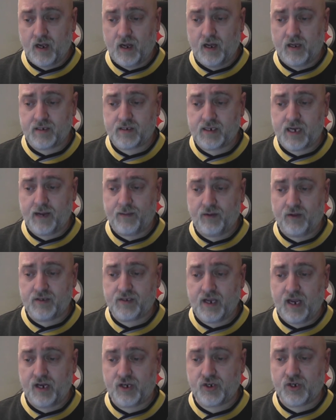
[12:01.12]

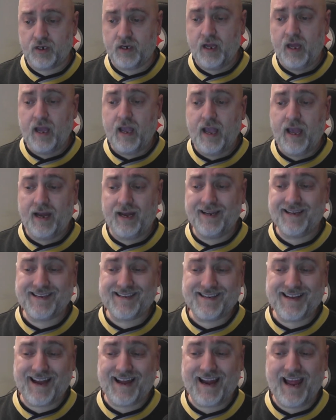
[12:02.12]
stabilization, and it has
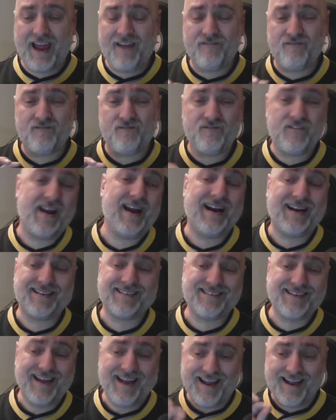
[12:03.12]
got a
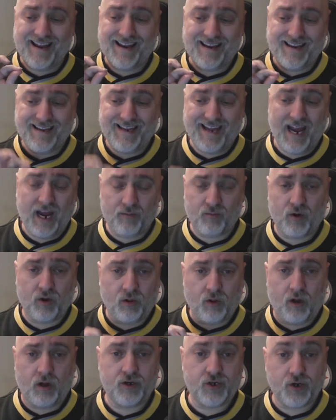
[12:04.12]
fast camera
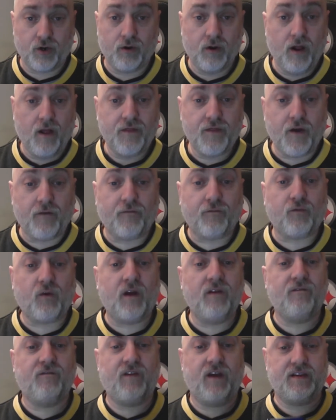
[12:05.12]
launcher. The
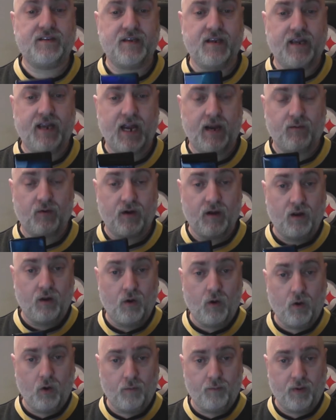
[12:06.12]
front-facing camera,
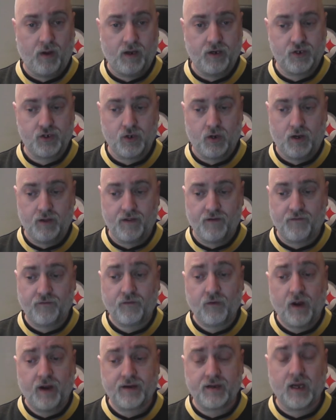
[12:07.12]
hole punch on the
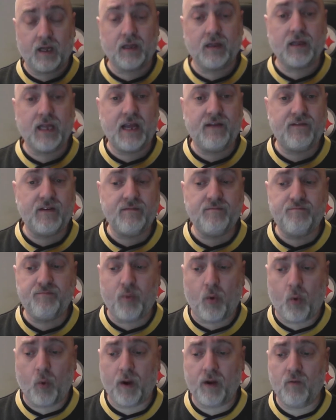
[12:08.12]
front,
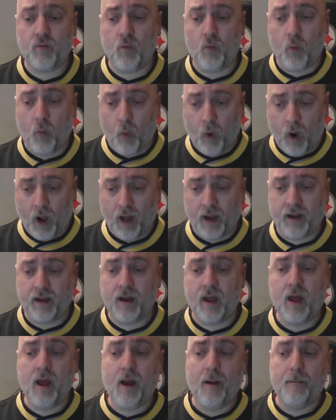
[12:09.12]
11.1
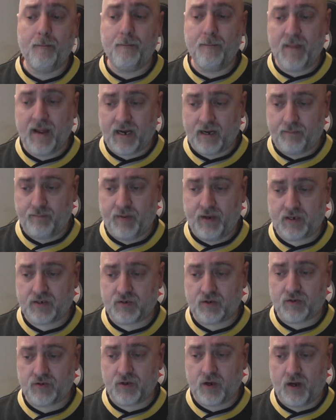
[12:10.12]

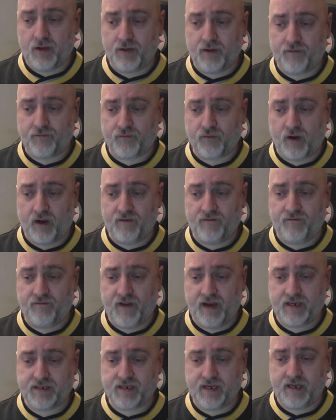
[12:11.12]
megapixels on the
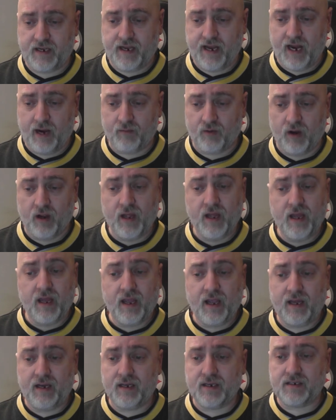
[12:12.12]
front-facing camera.
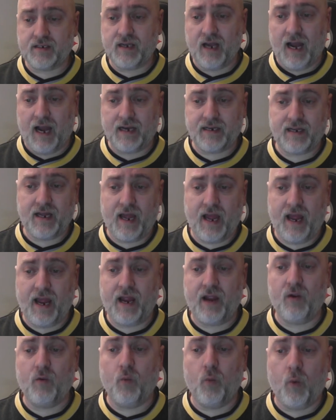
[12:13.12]
It has got
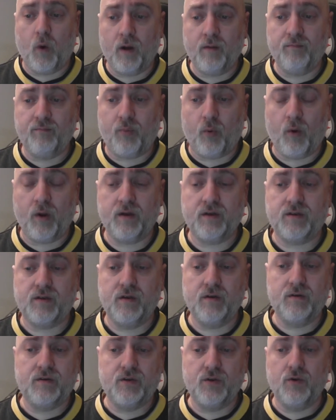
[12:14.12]
a
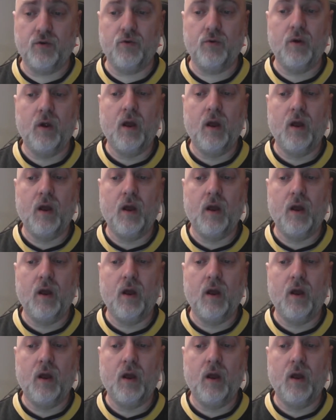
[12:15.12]
1.22